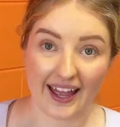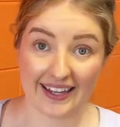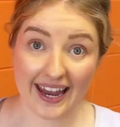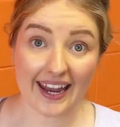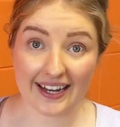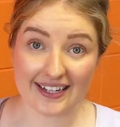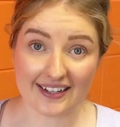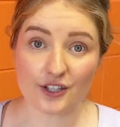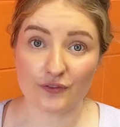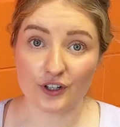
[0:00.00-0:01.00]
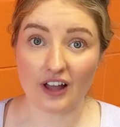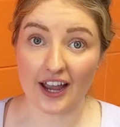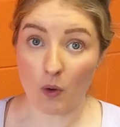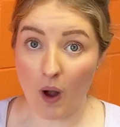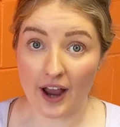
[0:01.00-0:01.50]
Again, it does feel
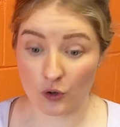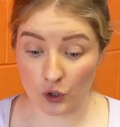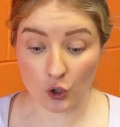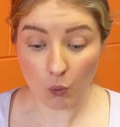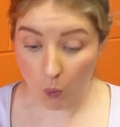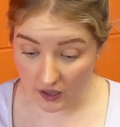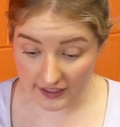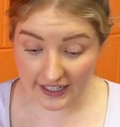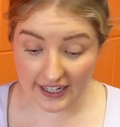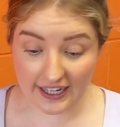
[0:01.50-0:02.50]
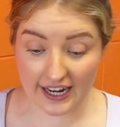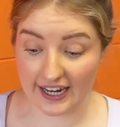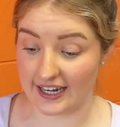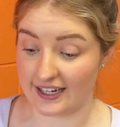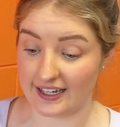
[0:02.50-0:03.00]
like quite good quality.
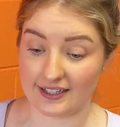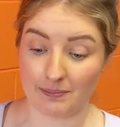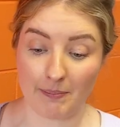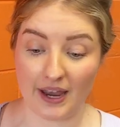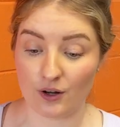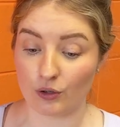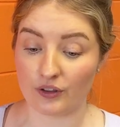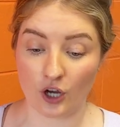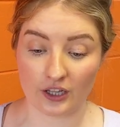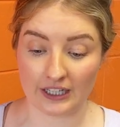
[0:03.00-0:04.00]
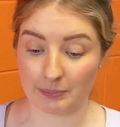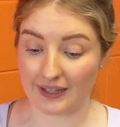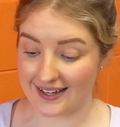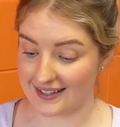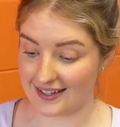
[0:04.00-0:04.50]
It is metal. The only
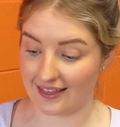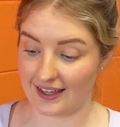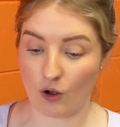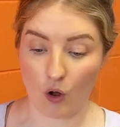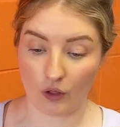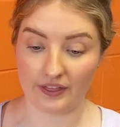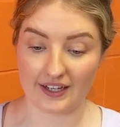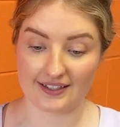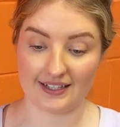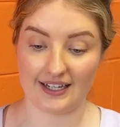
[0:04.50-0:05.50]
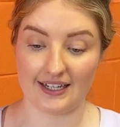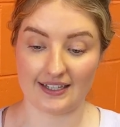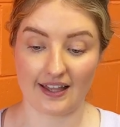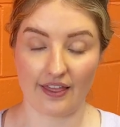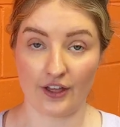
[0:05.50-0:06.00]
plastic thing on this
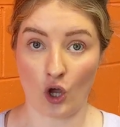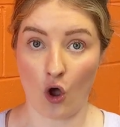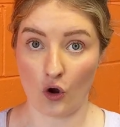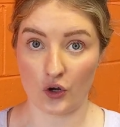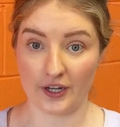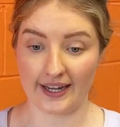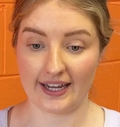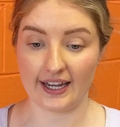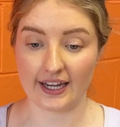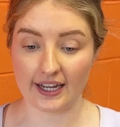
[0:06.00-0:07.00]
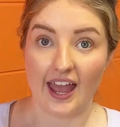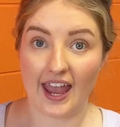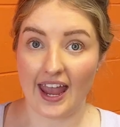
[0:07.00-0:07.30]
is the cone here.